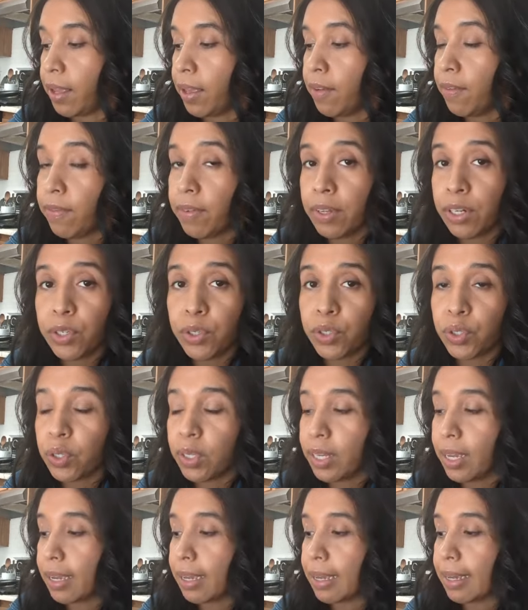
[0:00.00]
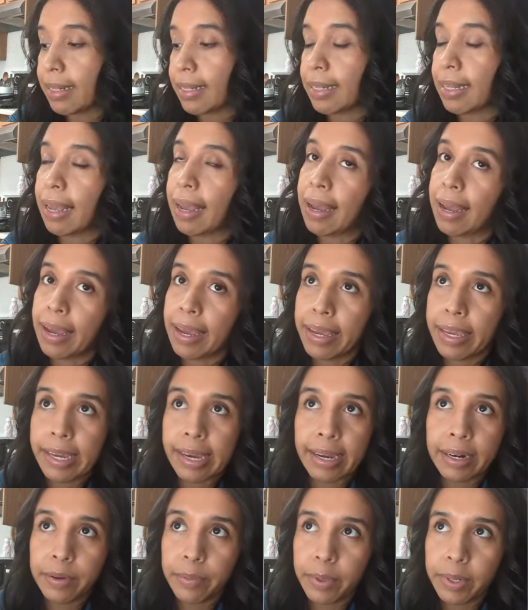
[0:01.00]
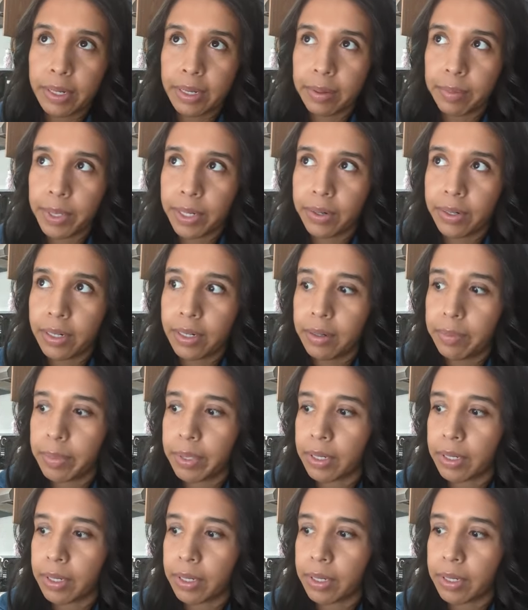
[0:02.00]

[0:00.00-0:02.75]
Eventually, I guess I kind of want to get married,